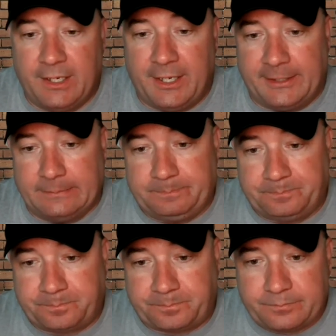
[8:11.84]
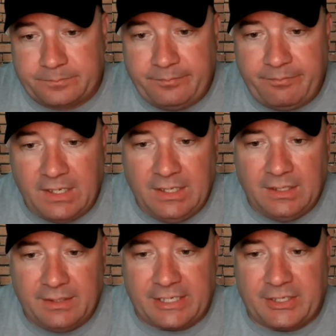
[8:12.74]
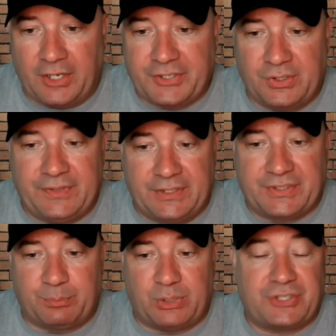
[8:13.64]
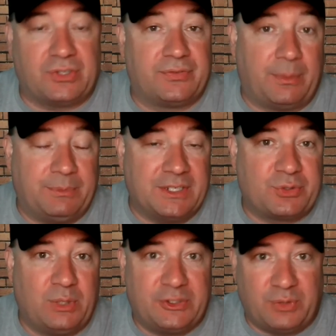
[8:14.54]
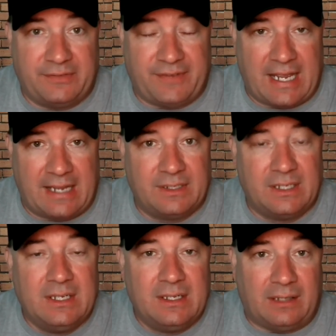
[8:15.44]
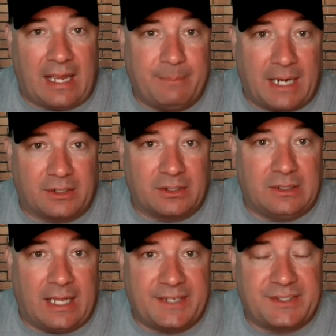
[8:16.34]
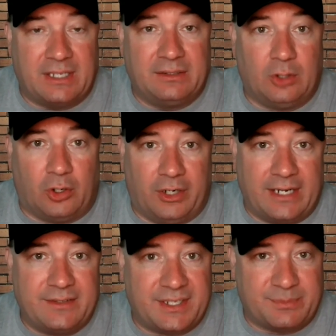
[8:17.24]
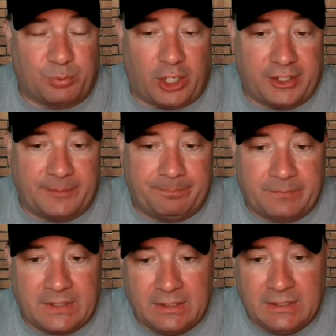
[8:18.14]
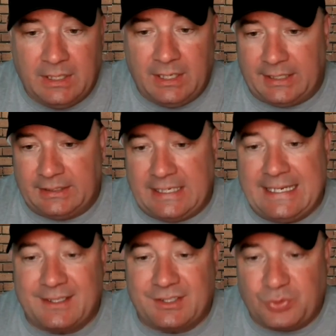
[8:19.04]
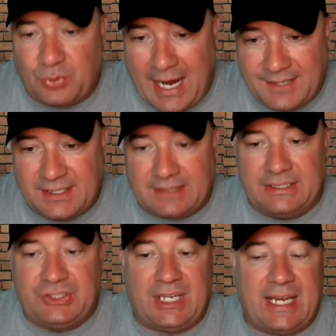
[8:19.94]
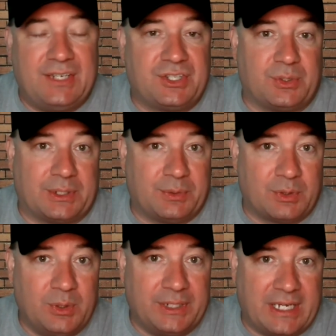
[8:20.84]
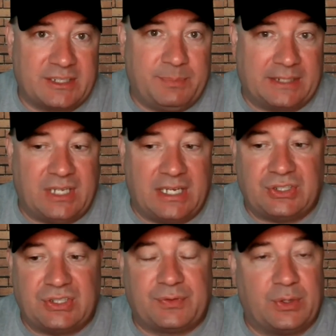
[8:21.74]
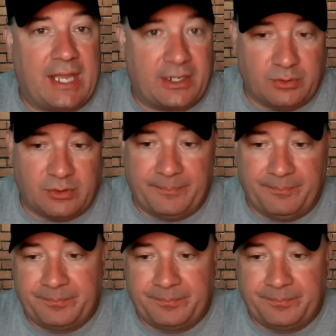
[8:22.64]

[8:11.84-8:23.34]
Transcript: They could also feel some pressure from this 2025 linebacker class that Laurinaitis has brought in. He has drastically changed the recruiting expectations for that group.